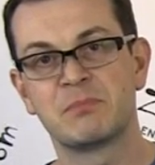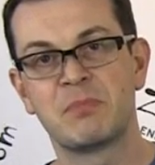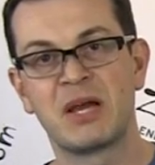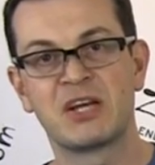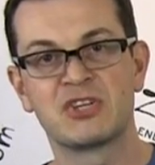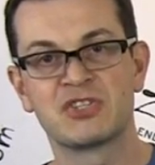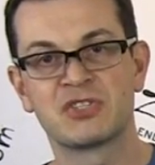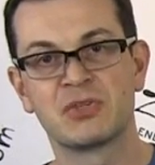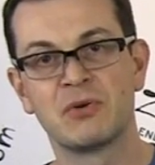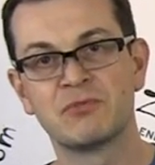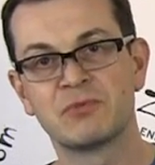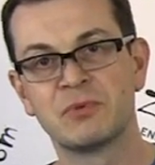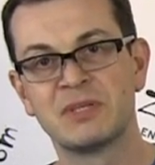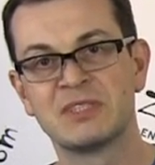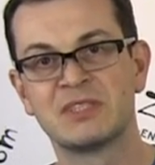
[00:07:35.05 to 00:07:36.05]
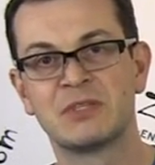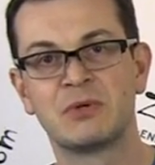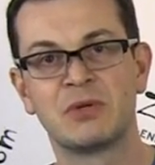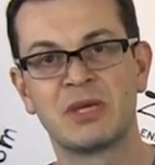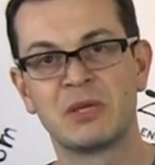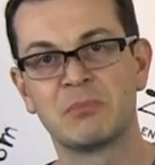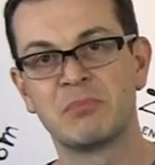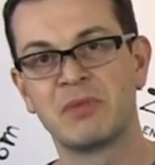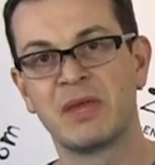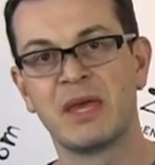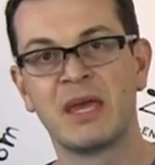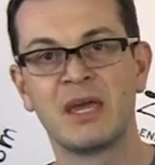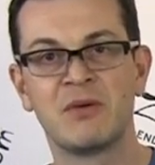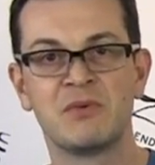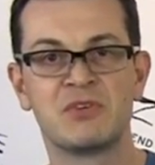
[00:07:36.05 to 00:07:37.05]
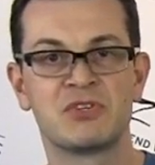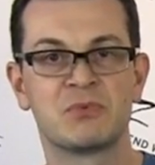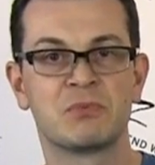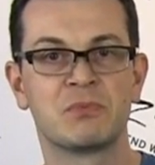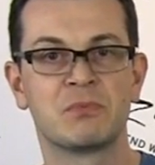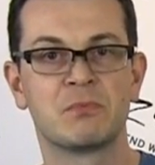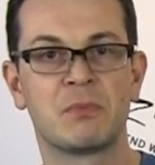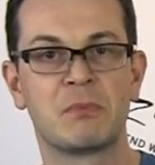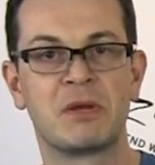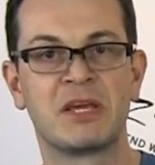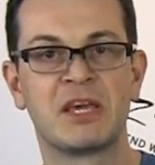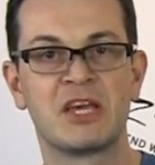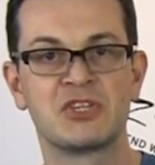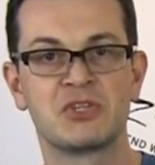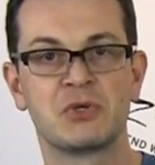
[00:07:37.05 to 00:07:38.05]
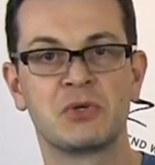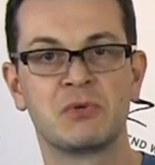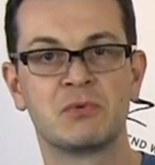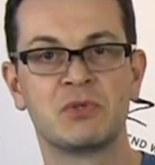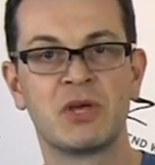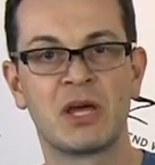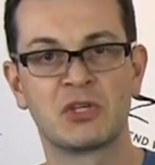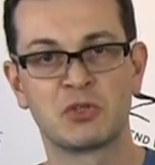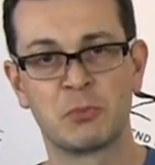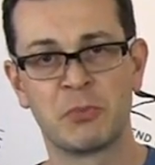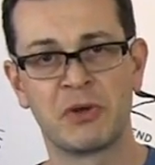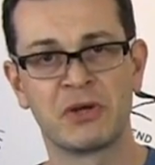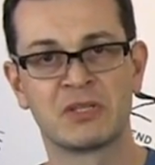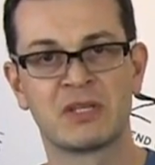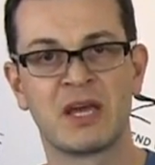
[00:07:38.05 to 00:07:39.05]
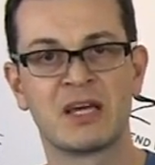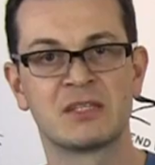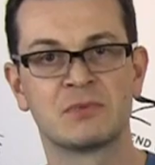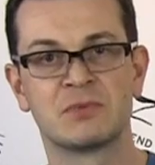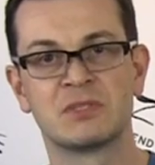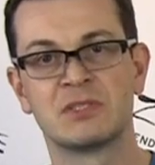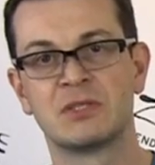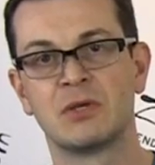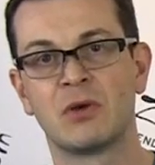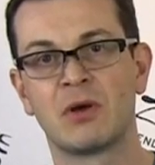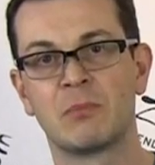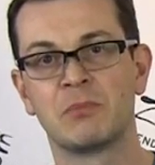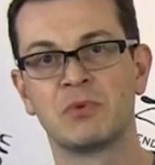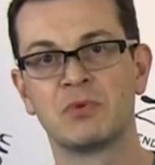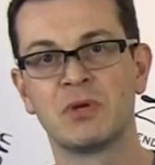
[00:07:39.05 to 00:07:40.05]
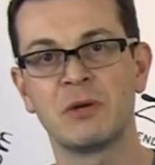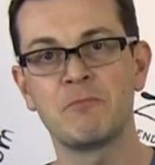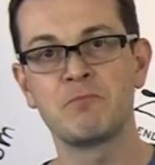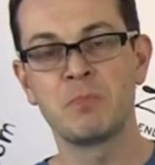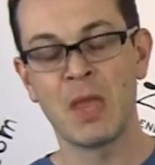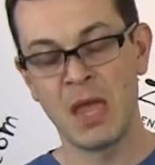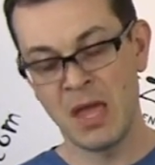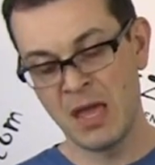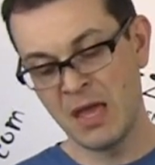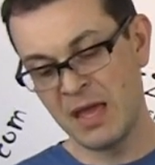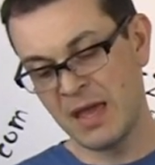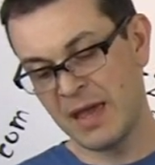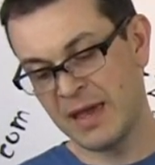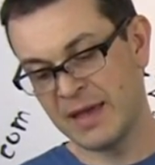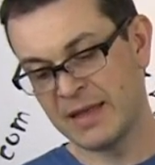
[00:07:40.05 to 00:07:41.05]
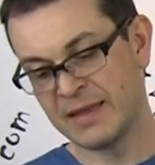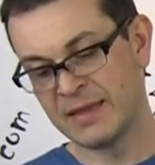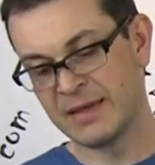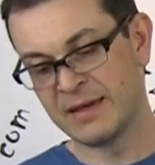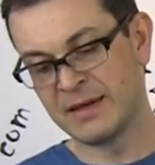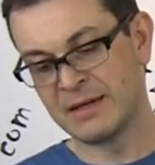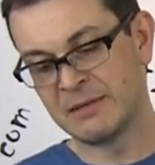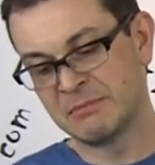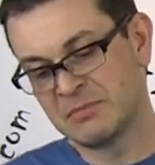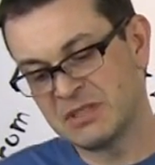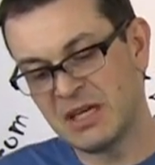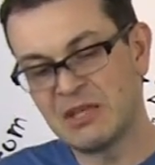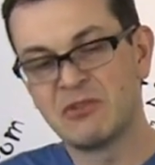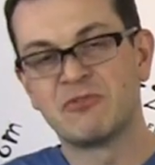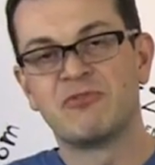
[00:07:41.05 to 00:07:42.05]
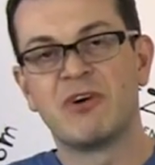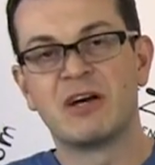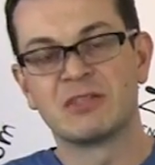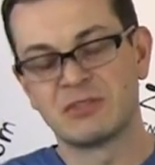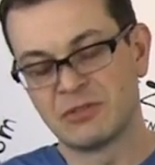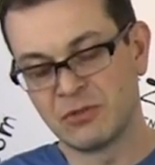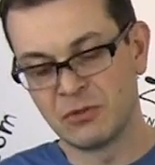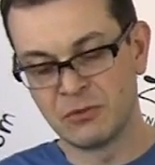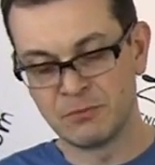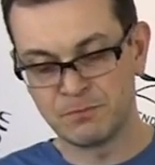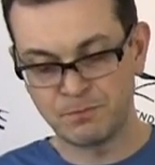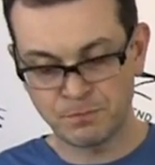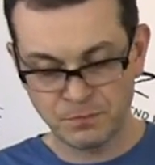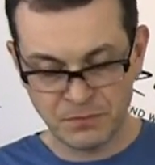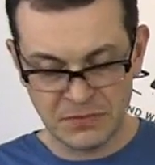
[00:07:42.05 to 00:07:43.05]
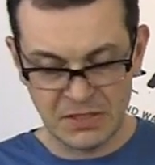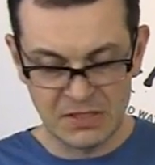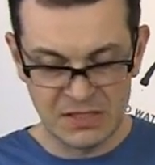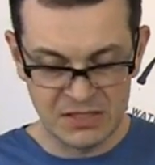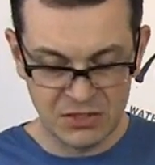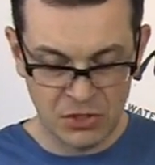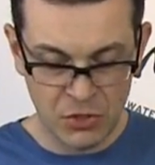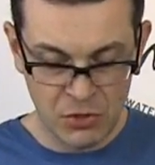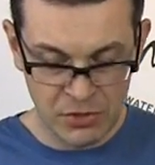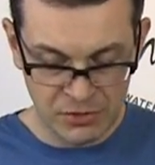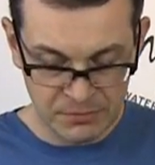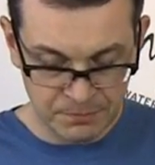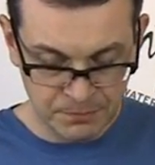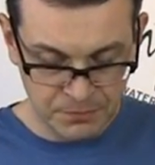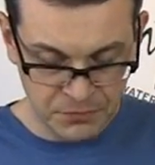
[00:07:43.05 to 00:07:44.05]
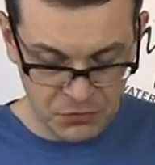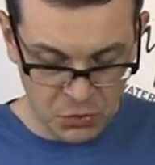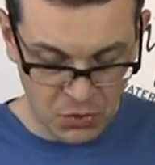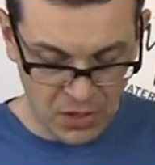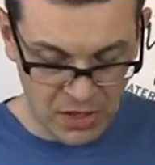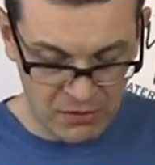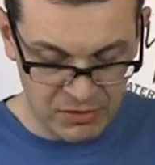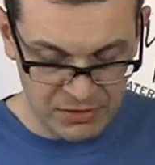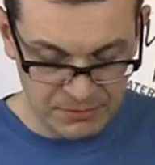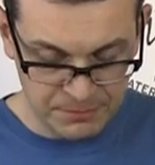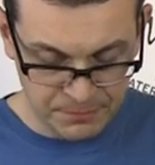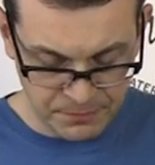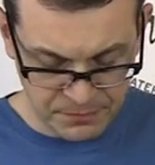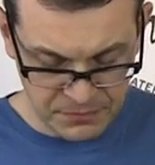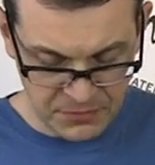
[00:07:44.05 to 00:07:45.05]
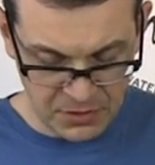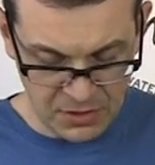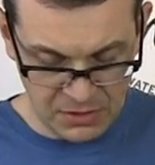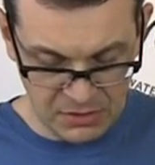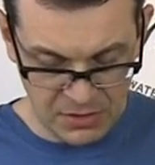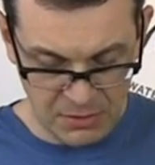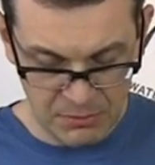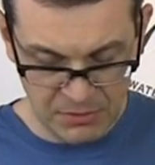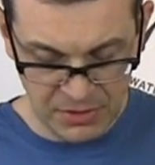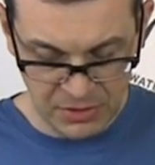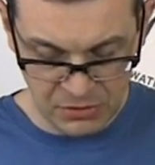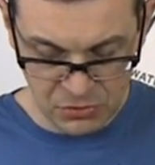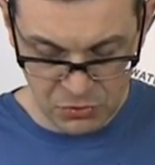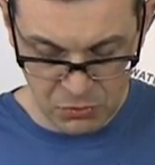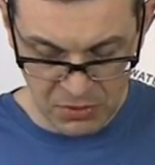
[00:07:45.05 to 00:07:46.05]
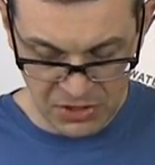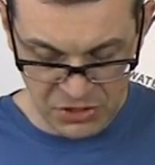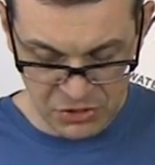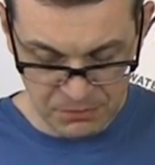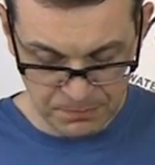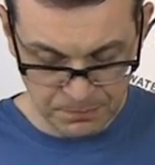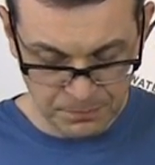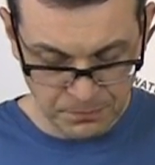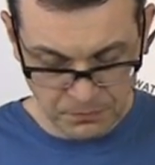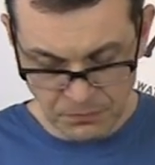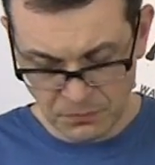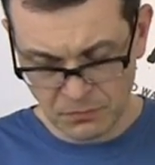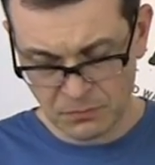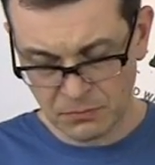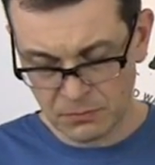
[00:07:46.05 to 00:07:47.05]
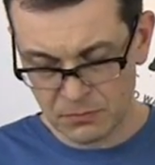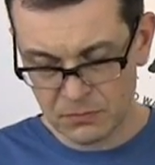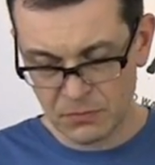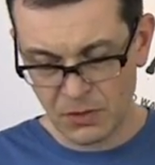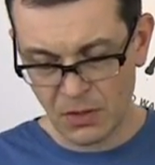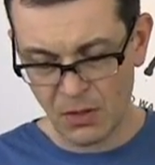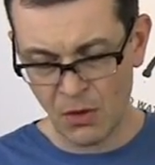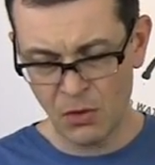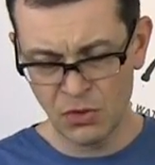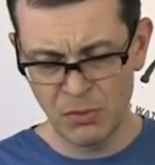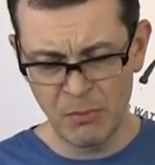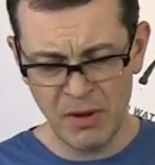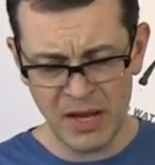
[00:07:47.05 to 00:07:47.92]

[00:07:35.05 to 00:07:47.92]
package software that you can play, which application you would like to prioritize within your computer, and um, it's kind of fun, so it doesn't hurt to have it. You can't complain too much on the